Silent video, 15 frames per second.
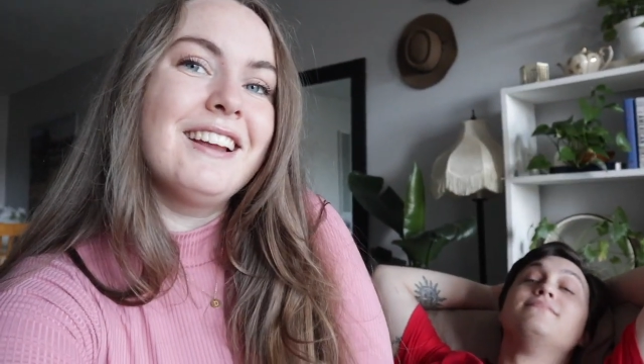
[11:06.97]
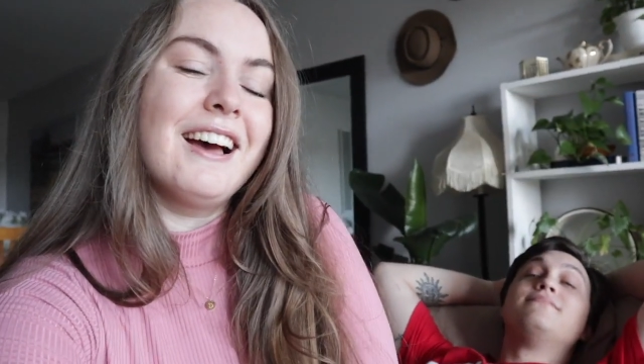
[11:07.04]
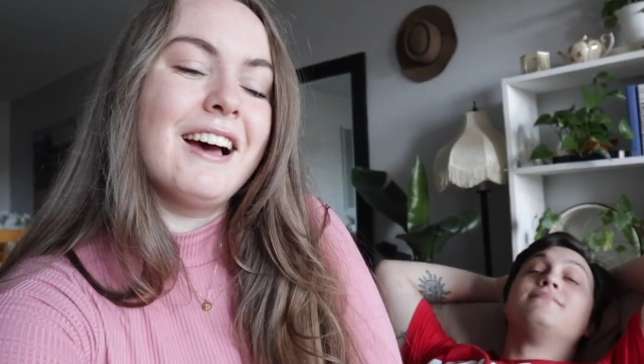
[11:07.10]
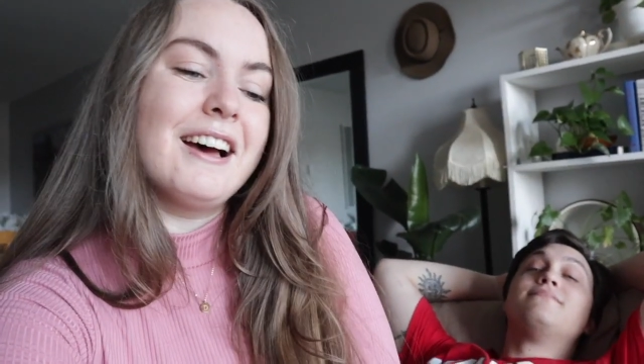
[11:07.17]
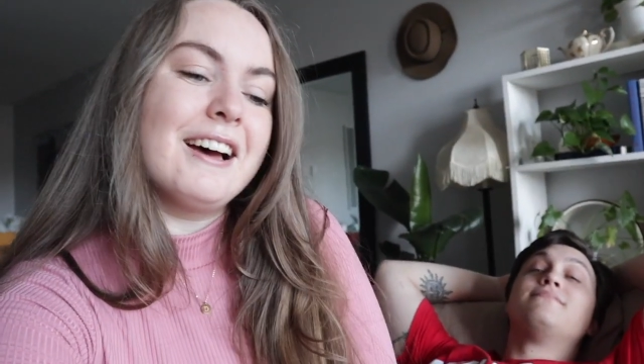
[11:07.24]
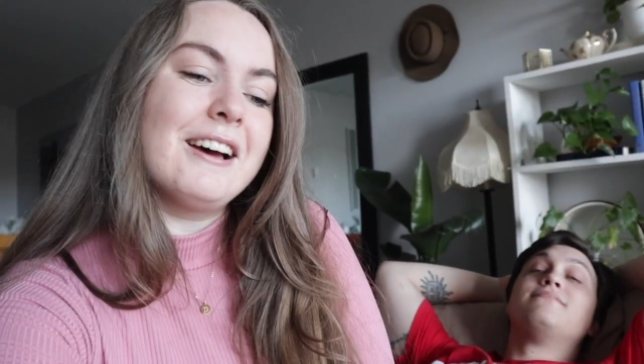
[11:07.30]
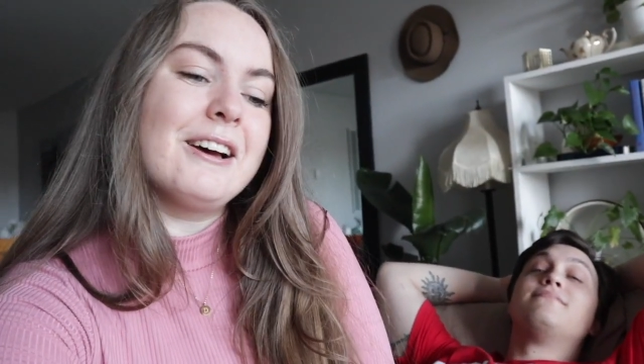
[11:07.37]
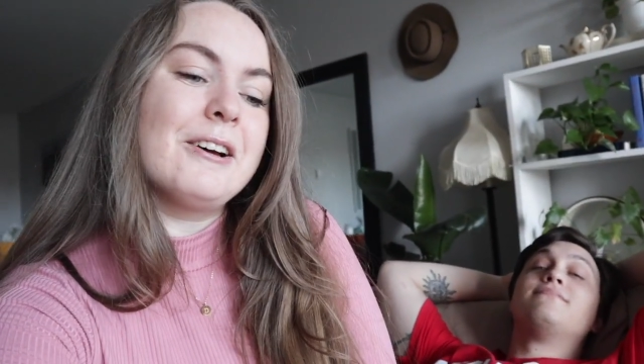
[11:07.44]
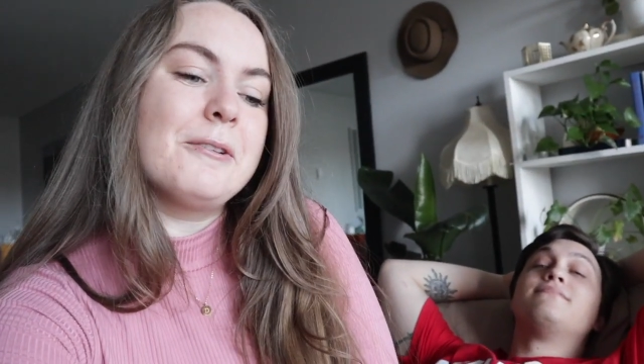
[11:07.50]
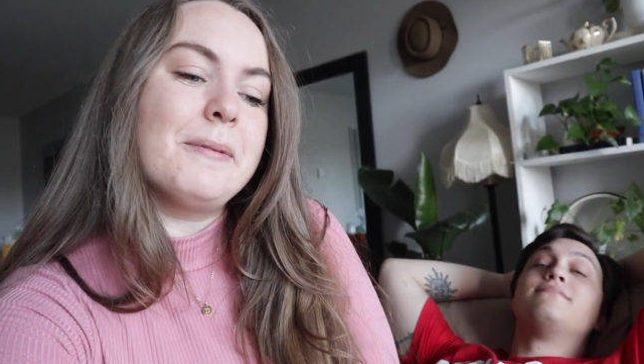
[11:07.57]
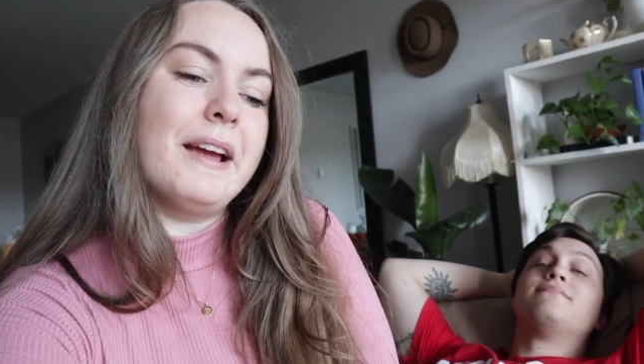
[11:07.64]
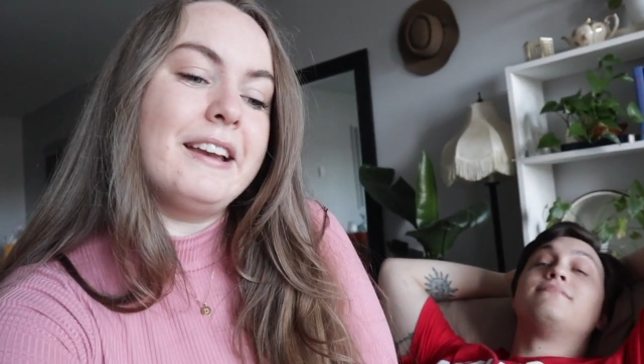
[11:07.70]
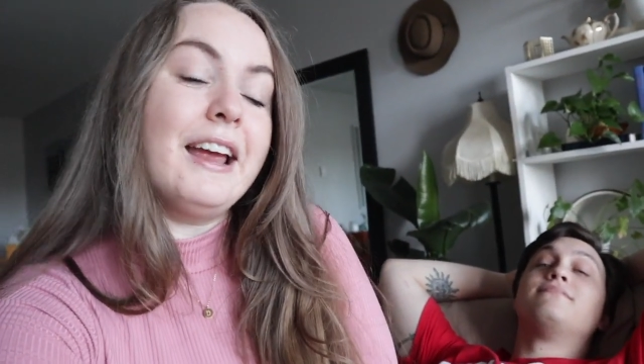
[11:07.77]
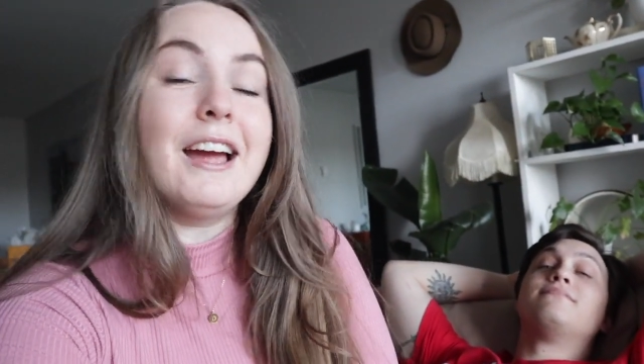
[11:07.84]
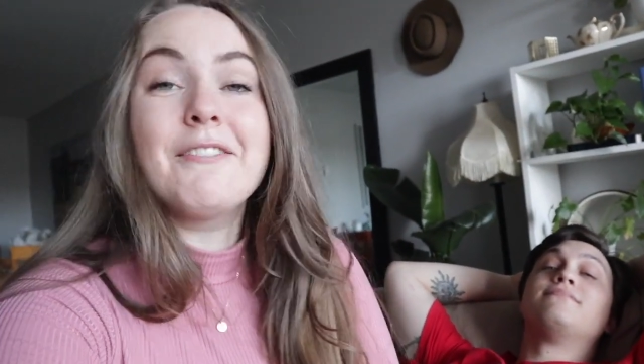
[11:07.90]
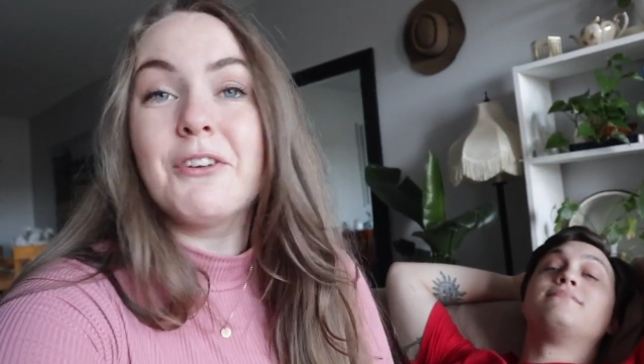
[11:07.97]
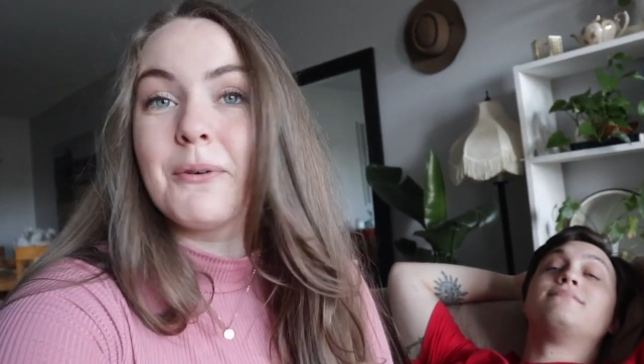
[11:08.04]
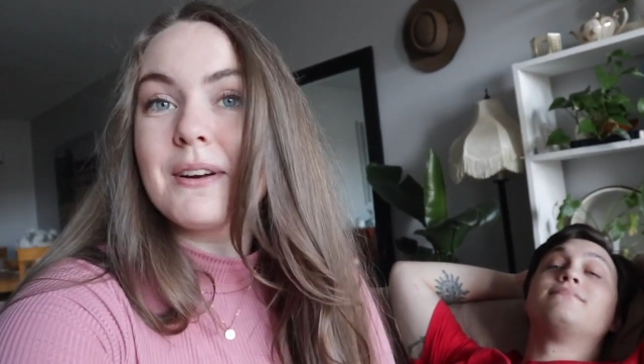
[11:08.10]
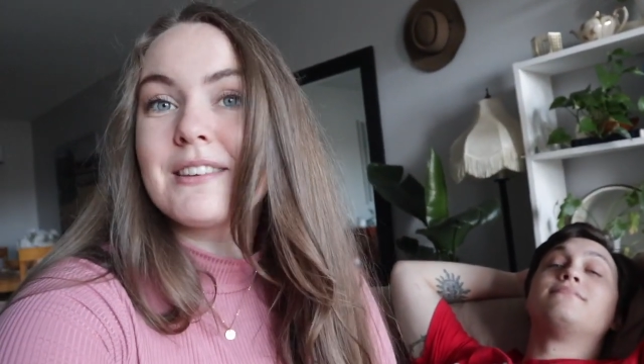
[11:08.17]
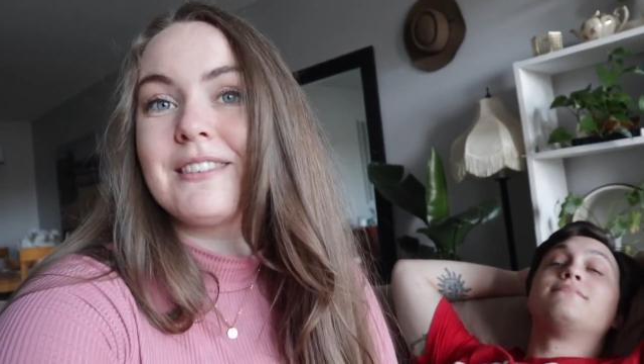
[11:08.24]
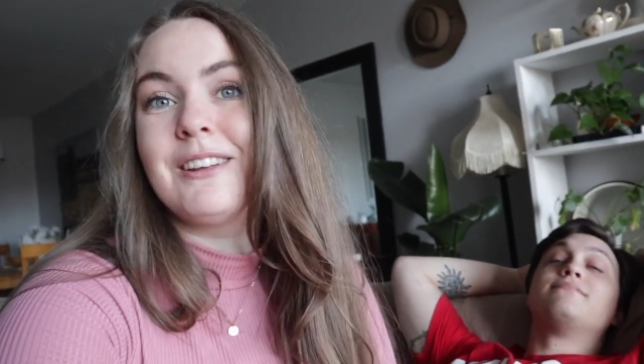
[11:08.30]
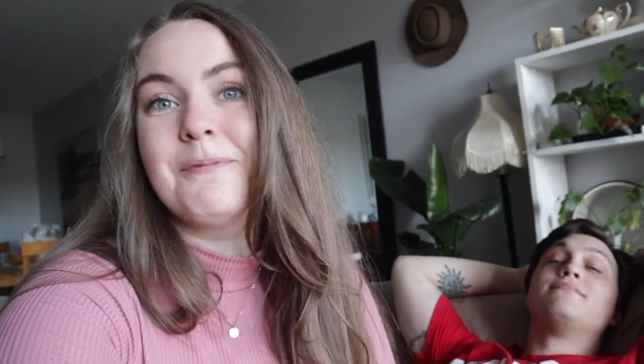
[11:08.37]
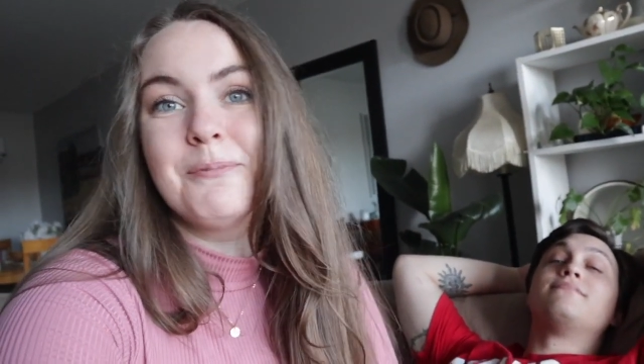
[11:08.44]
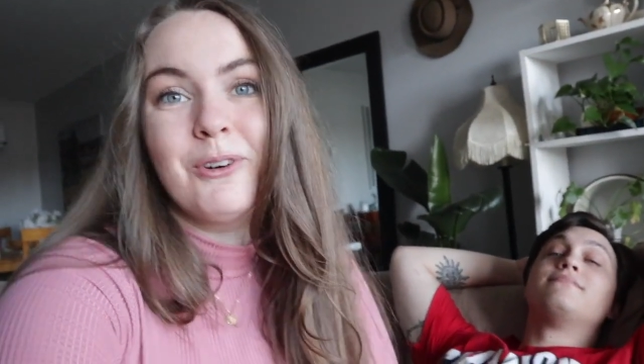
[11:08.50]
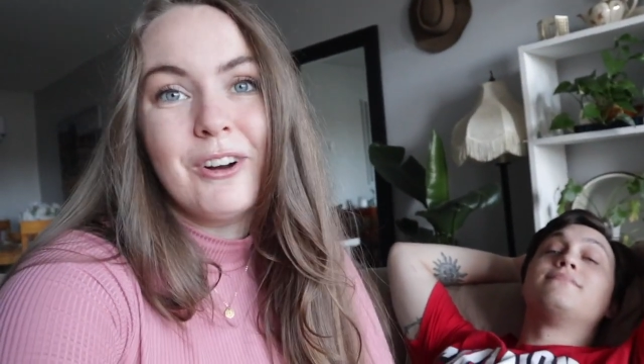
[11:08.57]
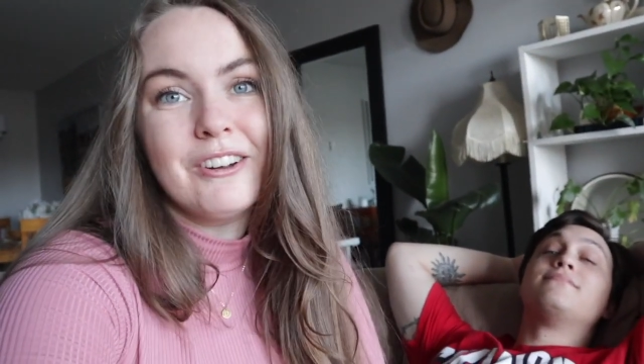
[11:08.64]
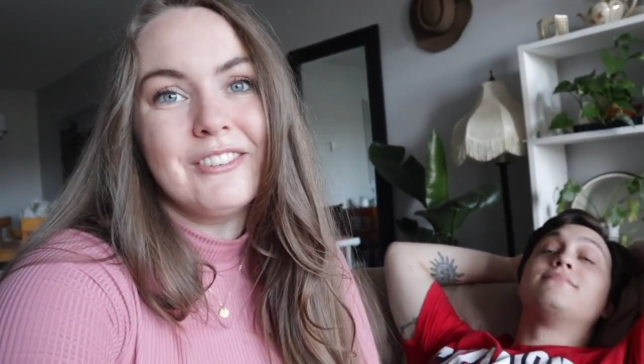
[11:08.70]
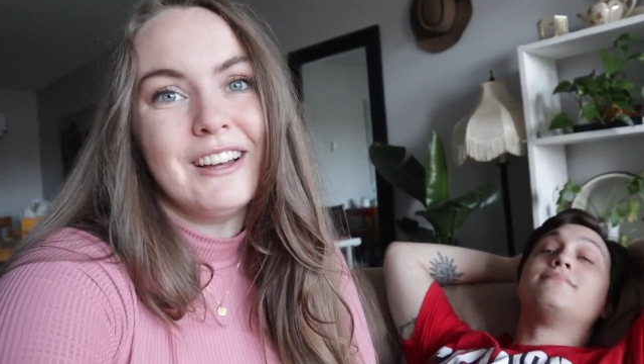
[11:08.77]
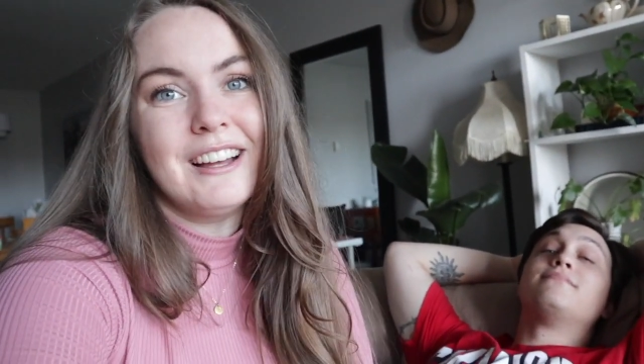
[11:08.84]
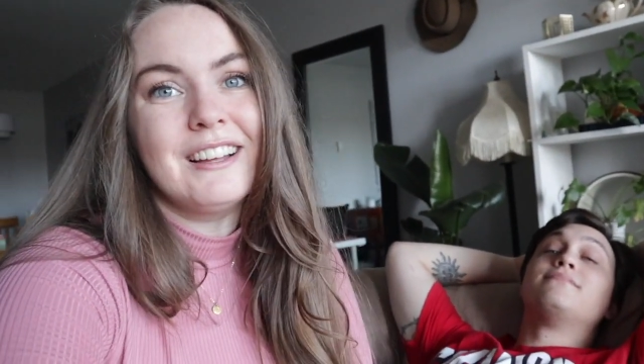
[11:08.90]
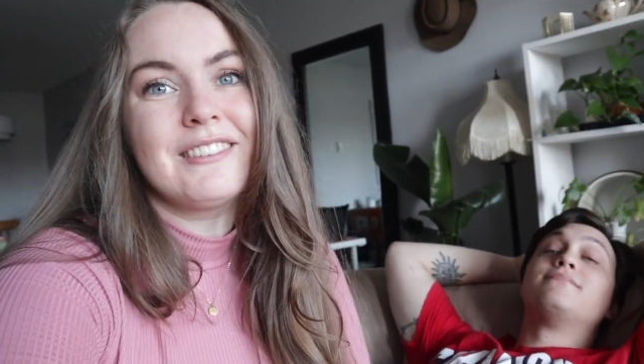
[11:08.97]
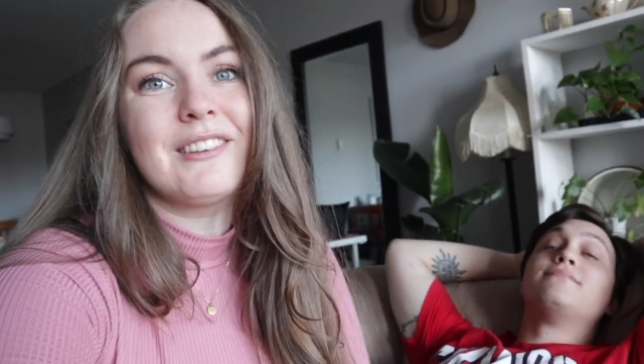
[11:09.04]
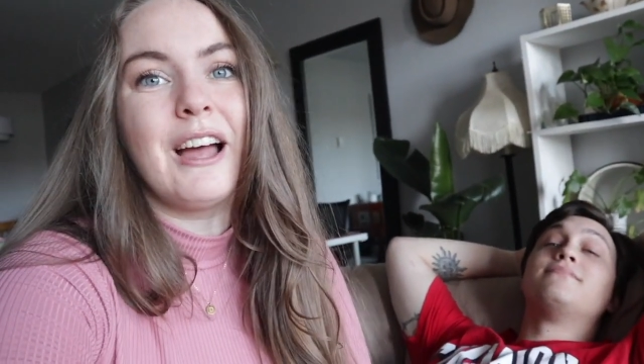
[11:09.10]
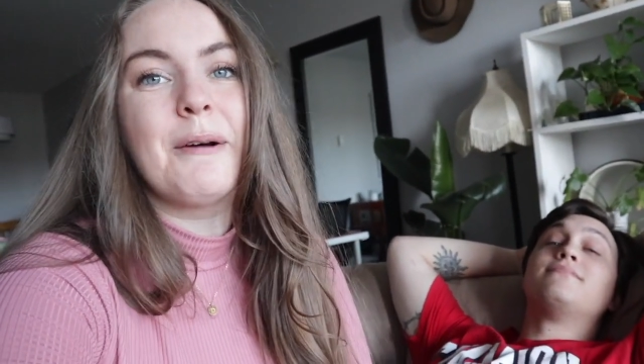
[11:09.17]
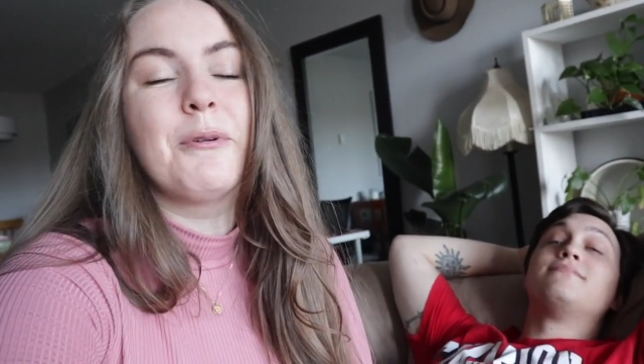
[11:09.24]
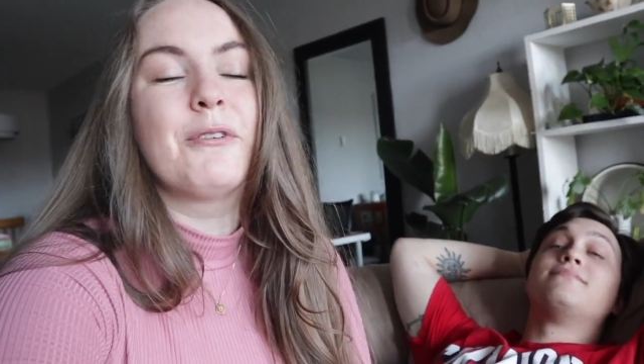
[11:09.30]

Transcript: And yeah, if you want to see more of us, I'm